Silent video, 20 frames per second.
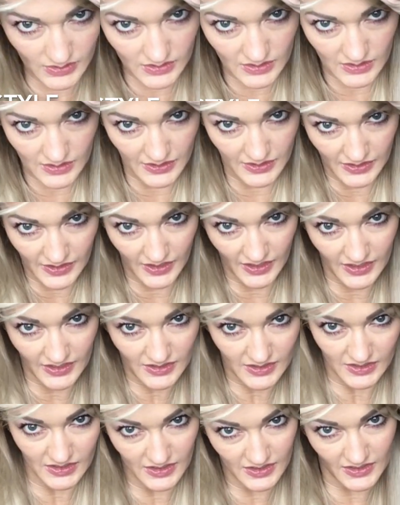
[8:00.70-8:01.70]
was
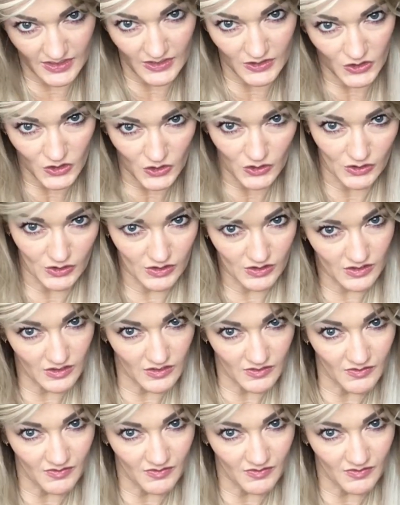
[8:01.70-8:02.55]
not intentional.